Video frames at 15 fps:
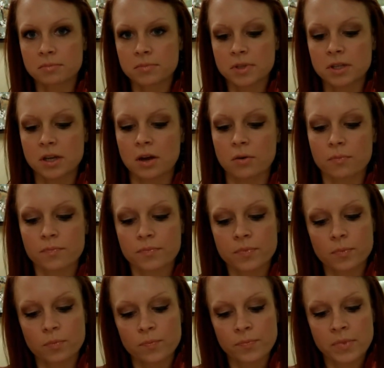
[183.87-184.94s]
So
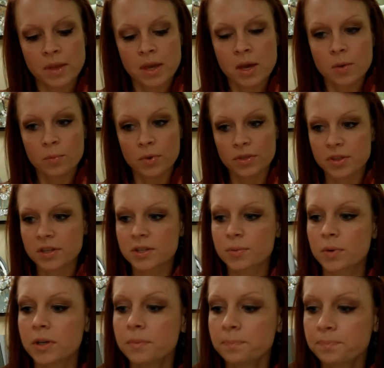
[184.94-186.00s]
with this
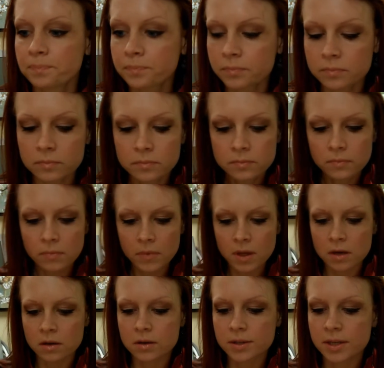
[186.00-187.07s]
one,
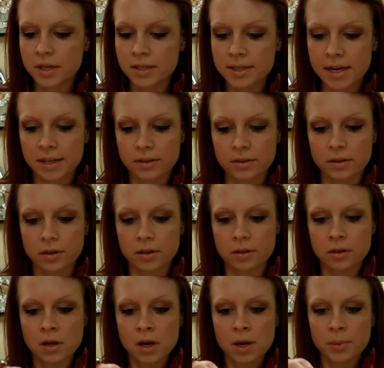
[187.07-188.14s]
you're just going to take the
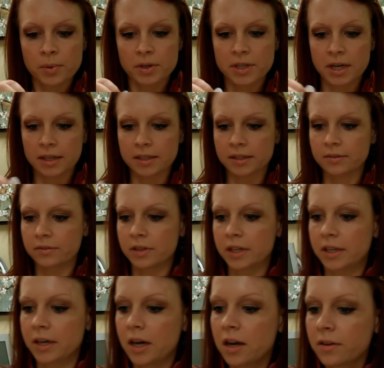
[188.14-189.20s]
little protective
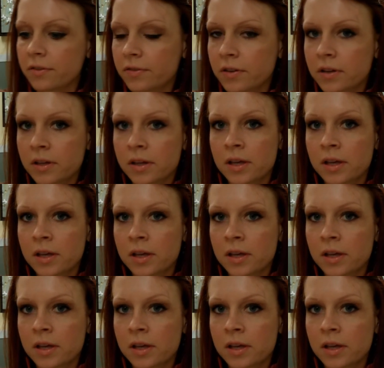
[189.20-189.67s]
lid off,